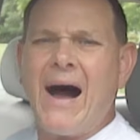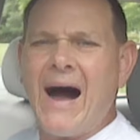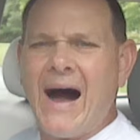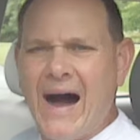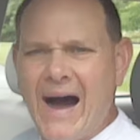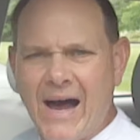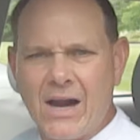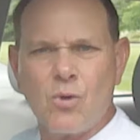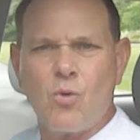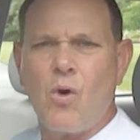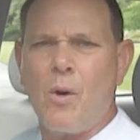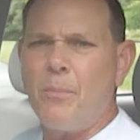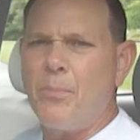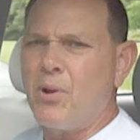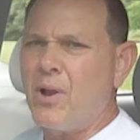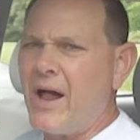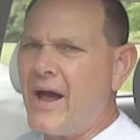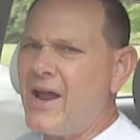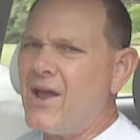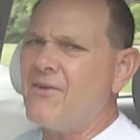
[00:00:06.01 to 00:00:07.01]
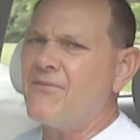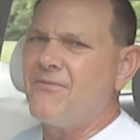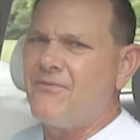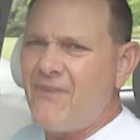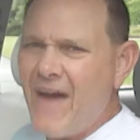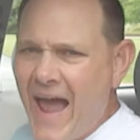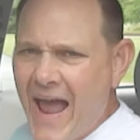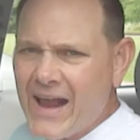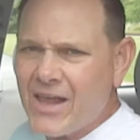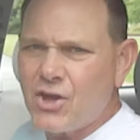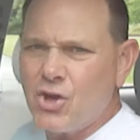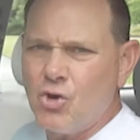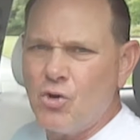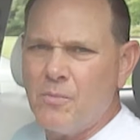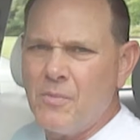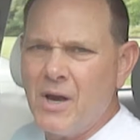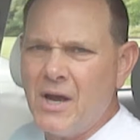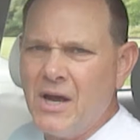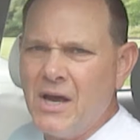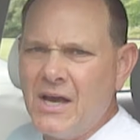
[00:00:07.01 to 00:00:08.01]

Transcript: how to apply a vacuum